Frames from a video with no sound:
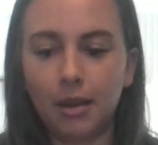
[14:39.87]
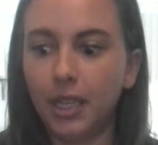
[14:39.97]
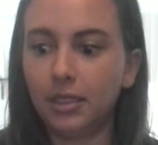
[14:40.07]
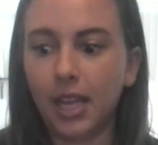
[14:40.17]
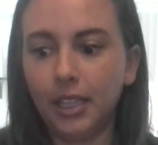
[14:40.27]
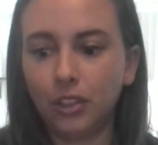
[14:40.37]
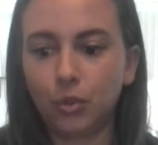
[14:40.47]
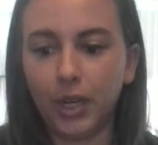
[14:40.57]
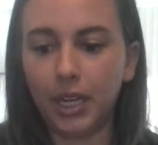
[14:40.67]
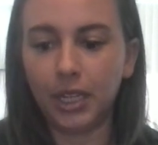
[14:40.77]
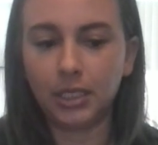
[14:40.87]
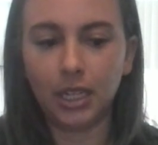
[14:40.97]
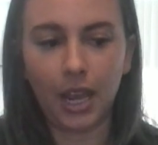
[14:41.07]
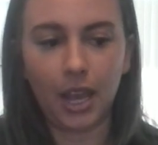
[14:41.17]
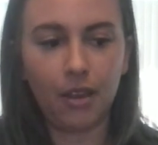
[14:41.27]
intense reading
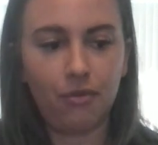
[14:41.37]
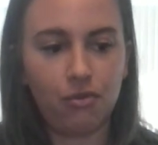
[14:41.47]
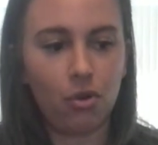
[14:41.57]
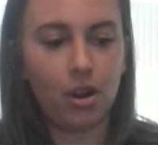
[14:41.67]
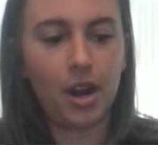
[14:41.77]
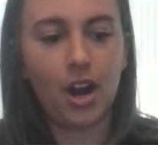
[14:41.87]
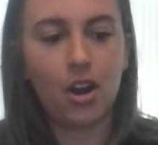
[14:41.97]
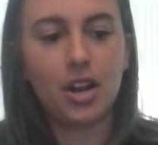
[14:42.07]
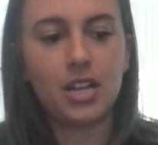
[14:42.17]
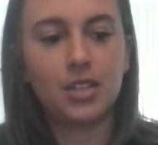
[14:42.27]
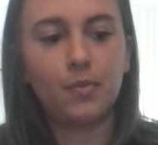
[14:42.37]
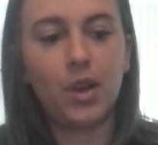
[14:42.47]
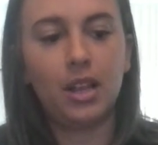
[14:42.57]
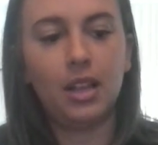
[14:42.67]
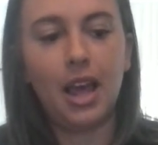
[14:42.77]
today for Aries,
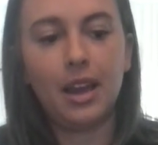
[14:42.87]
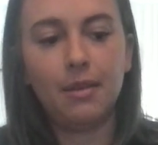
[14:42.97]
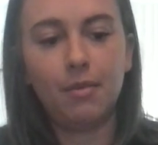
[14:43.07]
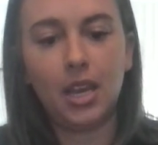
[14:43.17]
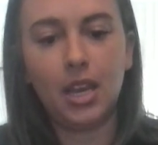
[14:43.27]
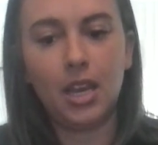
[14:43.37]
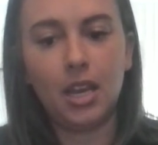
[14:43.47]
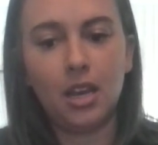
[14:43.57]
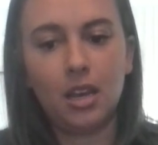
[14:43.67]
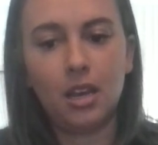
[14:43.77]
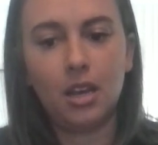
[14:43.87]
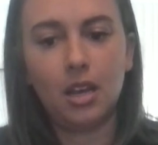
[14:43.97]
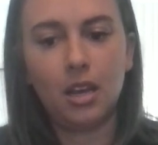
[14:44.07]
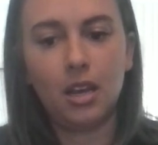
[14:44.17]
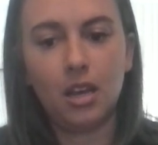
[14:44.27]
but let me,
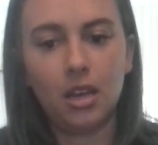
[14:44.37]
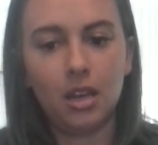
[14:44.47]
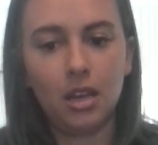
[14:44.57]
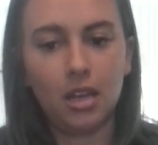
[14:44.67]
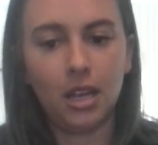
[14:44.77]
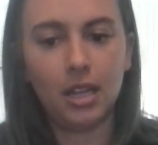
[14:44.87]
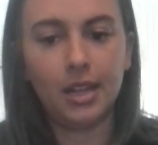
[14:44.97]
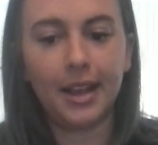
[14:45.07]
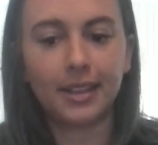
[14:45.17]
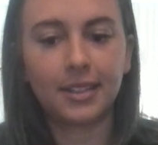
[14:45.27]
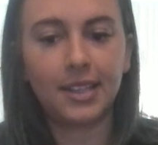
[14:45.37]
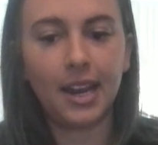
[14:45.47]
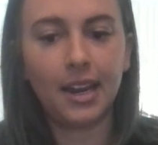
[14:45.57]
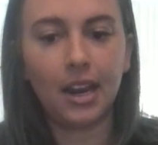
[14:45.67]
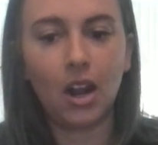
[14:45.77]
in the
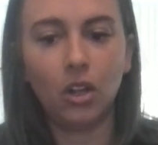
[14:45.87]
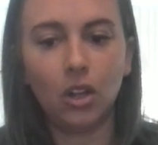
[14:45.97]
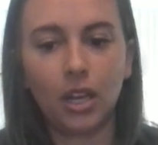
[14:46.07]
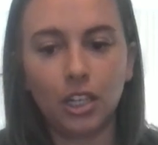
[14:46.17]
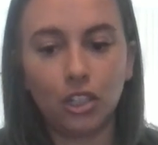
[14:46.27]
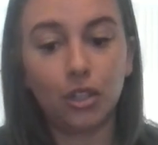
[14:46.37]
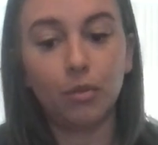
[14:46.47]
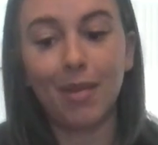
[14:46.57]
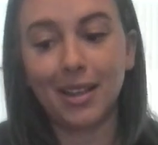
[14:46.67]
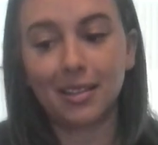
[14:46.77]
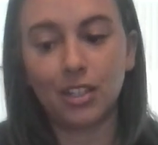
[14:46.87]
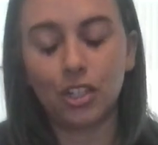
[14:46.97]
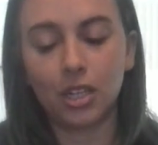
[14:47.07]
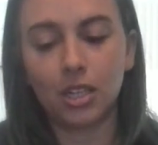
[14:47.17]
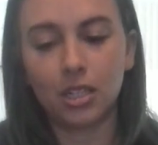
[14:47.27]
extended, I'll look into
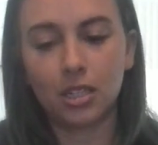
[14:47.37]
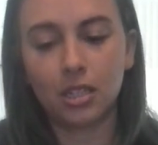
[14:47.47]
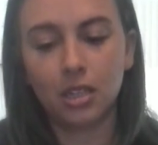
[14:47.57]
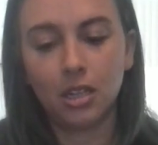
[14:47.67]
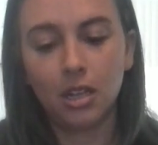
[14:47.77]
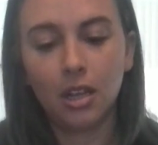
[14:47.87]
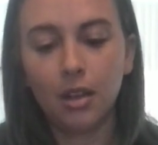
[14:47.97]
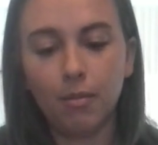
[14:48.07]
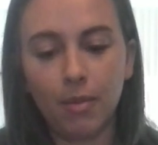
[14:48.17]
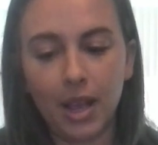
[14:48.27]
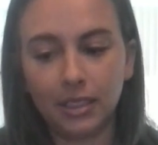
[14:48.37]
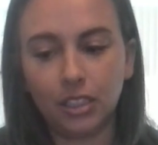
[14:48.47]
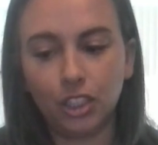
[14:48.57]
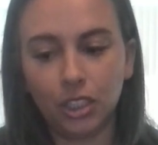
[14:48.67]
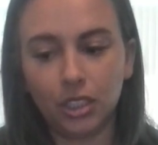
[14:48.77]
messages.
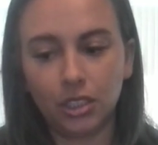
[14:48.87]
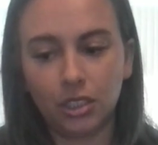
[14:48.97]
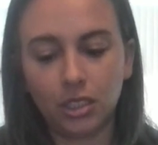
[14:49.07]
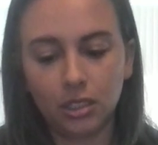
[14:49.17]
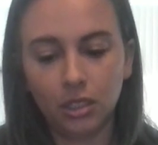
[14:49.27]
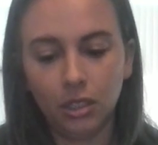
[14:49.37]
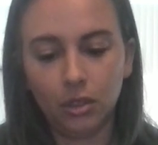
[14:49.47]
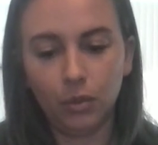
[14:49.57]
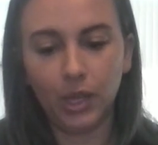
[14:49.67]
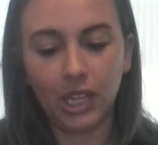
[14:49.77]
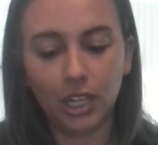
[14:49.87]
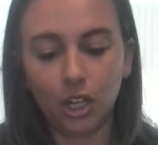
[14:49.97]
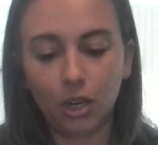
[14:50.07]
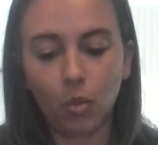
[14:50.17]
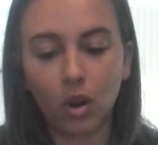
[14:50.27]
Messages, we can
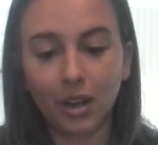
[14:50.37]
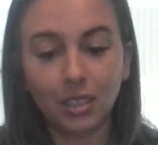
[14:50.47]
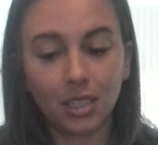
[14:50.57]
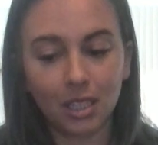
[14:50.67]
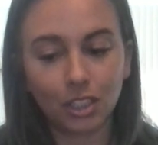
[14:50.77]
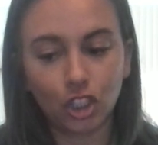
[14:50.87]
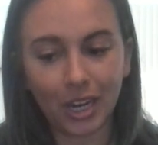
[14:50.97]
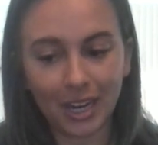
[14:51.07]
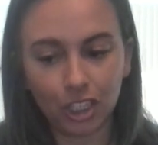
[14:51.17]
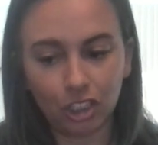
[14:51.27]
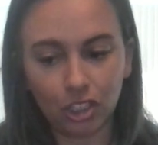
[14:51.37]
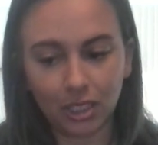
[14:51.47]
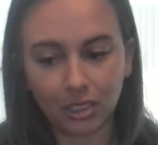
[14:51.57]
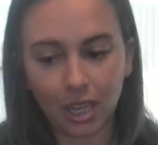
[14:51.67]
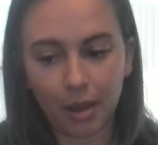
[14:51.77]
look more into this change
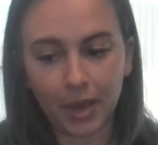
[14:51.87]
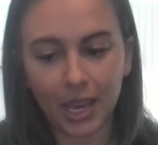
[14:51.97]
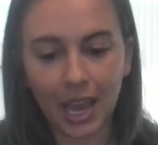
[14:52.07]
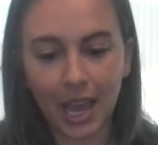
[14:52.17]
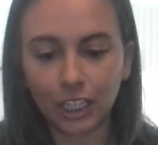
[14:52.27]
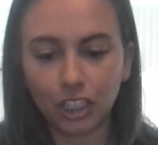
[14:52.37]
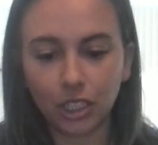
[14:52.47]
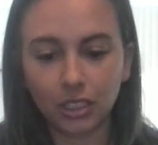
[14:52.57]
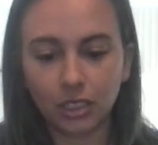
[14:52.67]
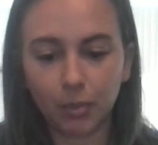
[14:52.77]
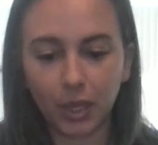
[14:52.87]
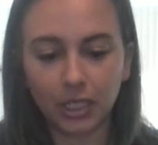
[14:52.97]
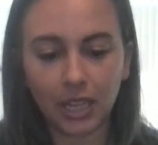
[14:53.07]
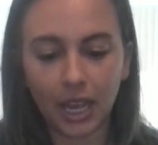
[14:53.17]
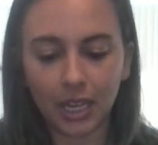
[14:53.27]
that's coming, actions being
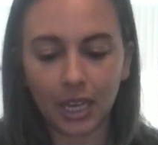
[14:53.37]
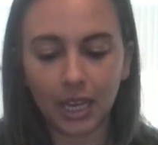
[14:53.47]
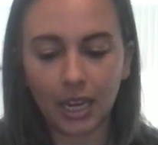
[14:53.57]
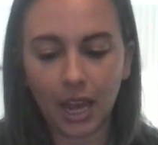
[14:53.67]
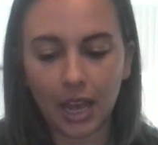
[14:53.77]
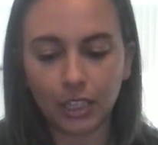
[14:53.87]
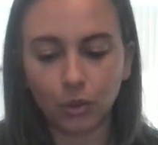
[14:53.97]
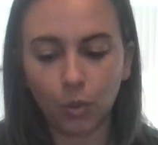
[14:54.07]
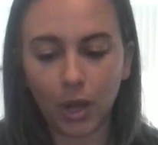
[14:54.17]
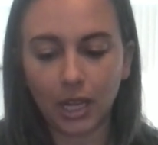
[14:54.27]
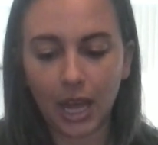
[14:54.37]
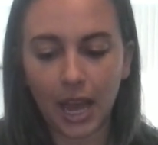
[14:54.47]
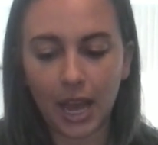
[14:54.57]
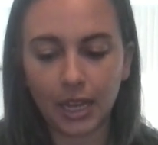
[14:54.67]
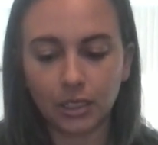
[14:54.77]
taken, as well
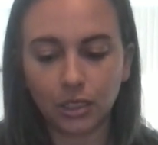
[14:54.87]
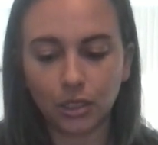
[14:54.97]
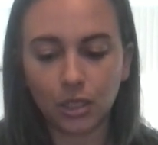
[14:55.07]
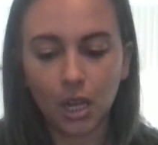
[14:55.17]
as